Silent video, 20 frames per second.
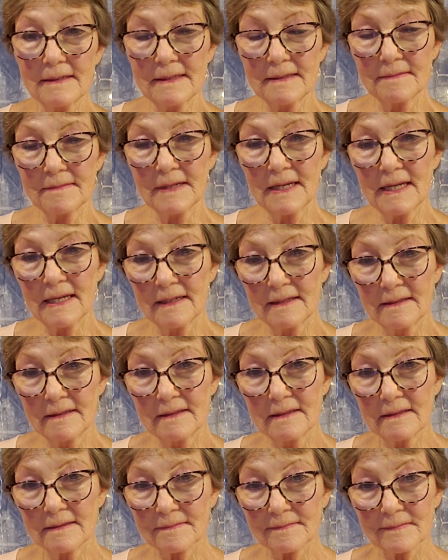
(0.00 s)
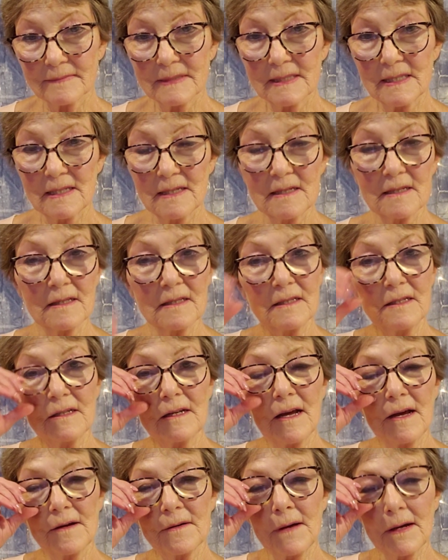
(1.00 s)
And you
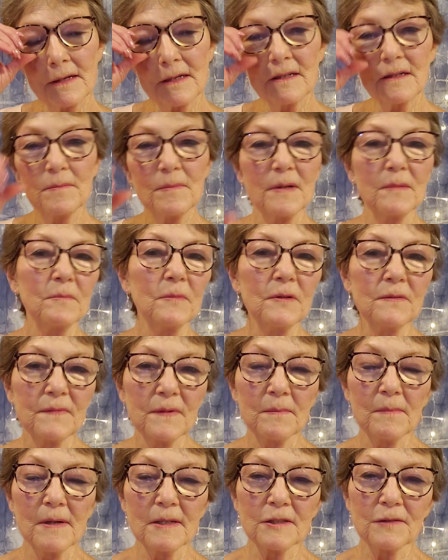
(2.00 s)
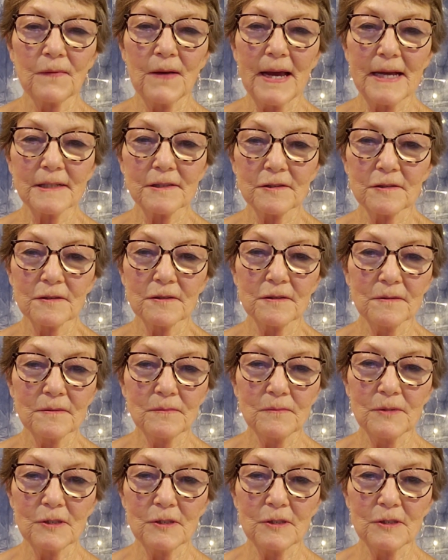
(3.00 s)
know, I could have been moving much faster,